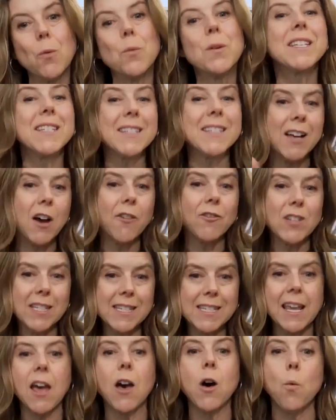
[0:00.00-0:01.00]
we still have to
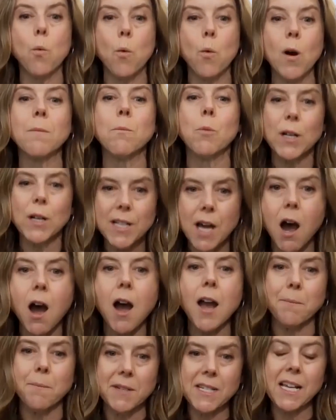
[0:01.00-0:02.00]
scale one more
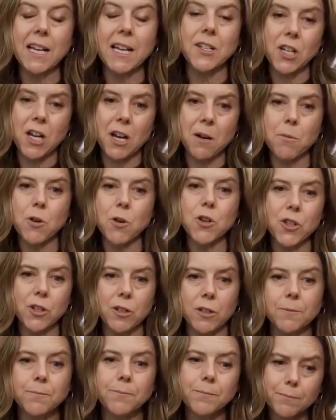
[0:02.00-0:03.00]
time to get to
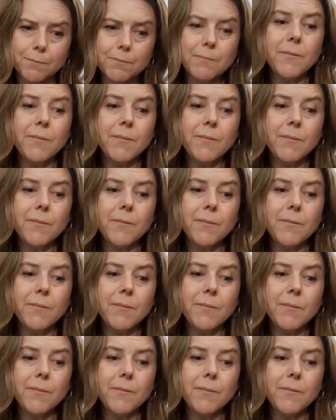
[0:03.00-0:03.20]
commercial,